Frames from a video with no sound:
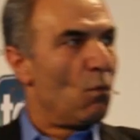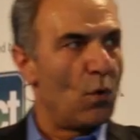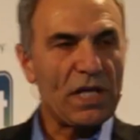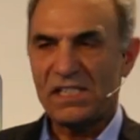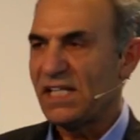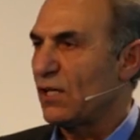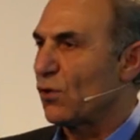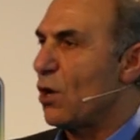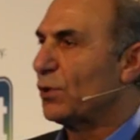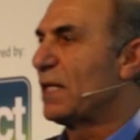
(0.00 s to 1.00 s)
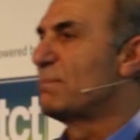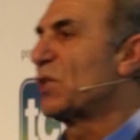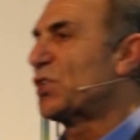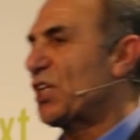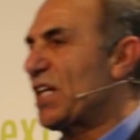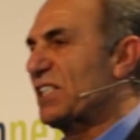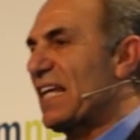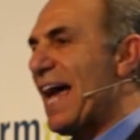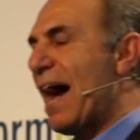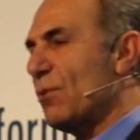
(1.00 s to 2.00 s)
We see growth in
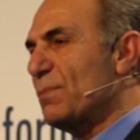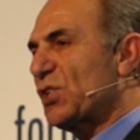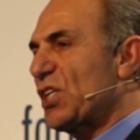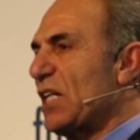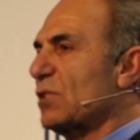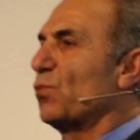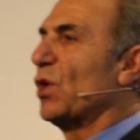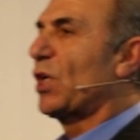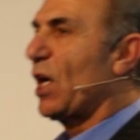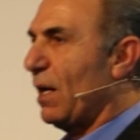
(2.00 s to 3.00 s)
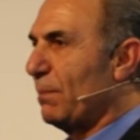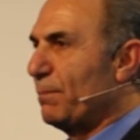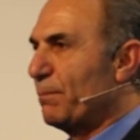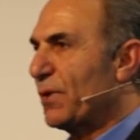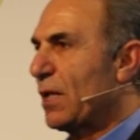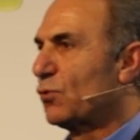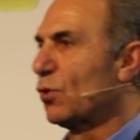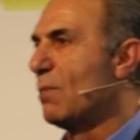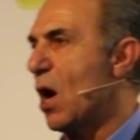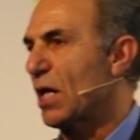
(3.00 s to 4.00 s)
machines, and our machines will come
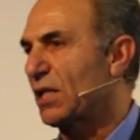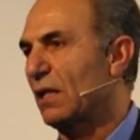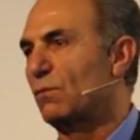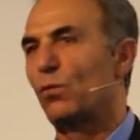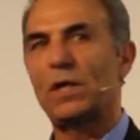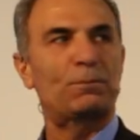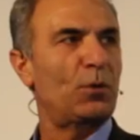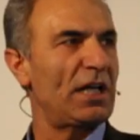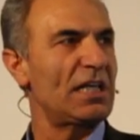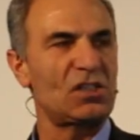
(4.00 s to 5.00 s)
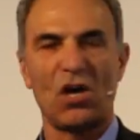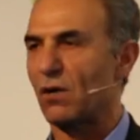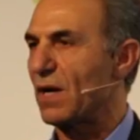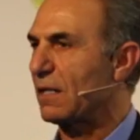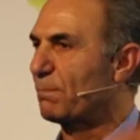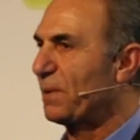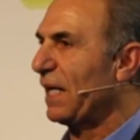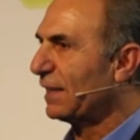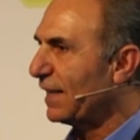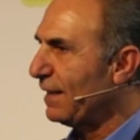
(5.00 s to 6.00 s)
to market with Predix already
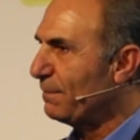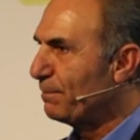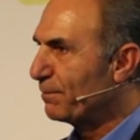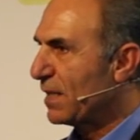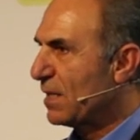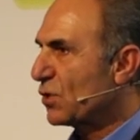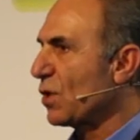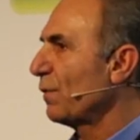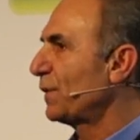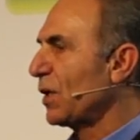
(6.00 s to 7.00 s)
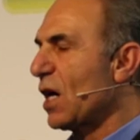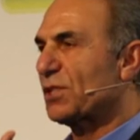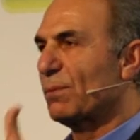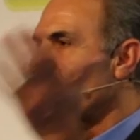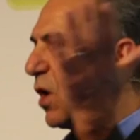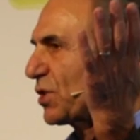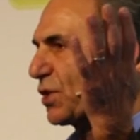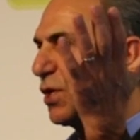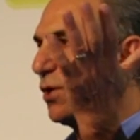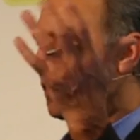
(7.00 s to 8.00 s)
built in them. So if the customer
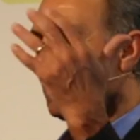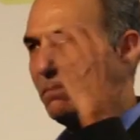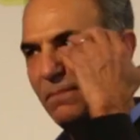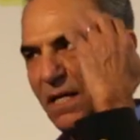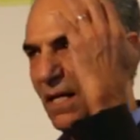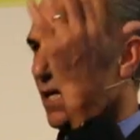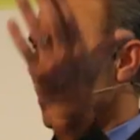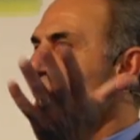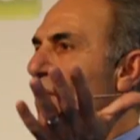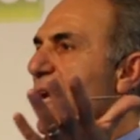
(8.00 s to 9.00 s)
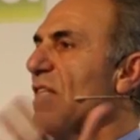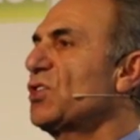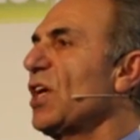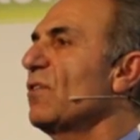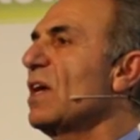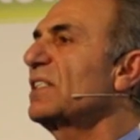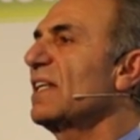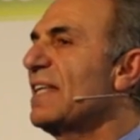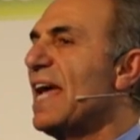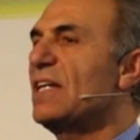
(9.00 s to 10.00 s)
wants to use them, it already
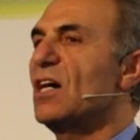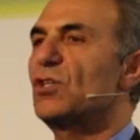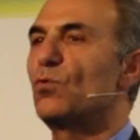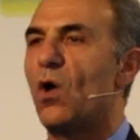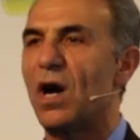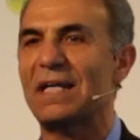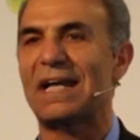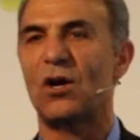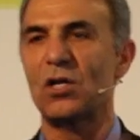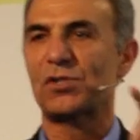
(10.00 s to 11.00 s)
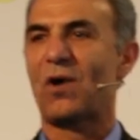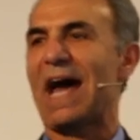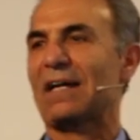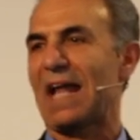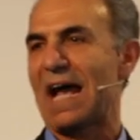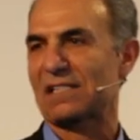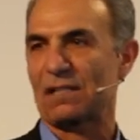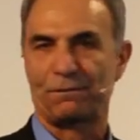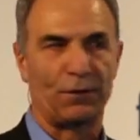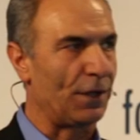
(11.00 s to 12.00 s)
generates the data you want and also
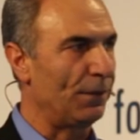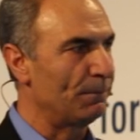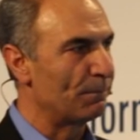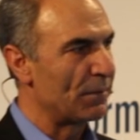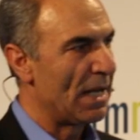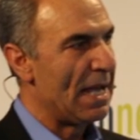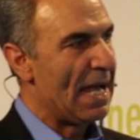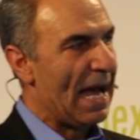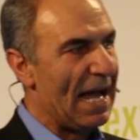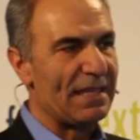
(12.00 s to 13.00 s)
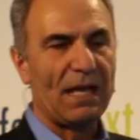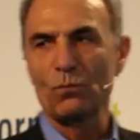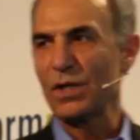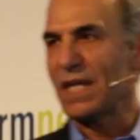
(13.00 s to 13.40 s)
analyze it for you. And then